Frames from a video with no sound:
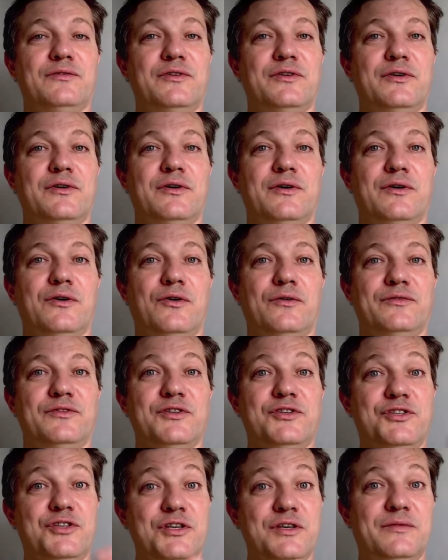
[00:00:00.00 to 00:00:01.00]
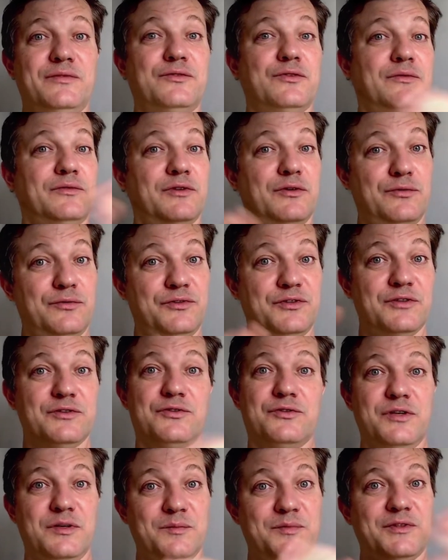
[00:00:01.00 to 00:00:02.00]
the of the shift of the lucid
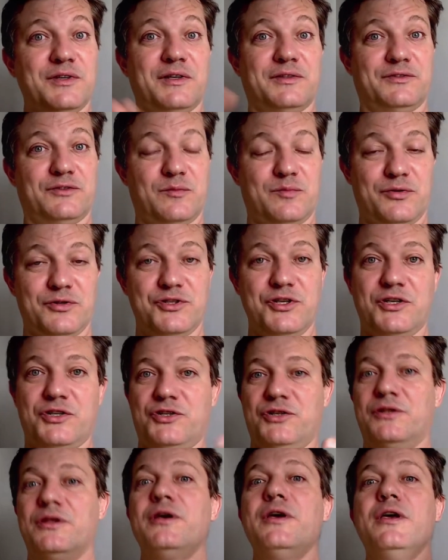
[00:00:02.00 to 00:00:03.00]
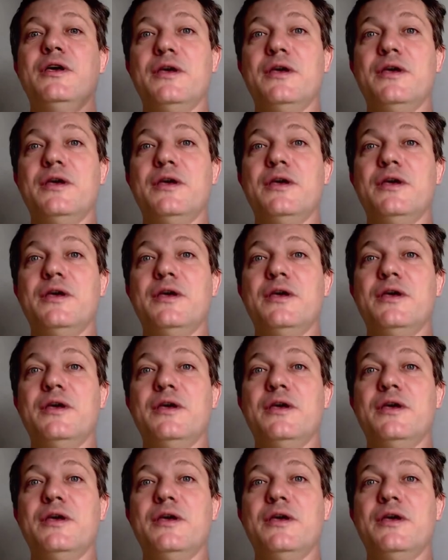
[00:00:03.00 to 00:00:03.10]
dreams astral projection,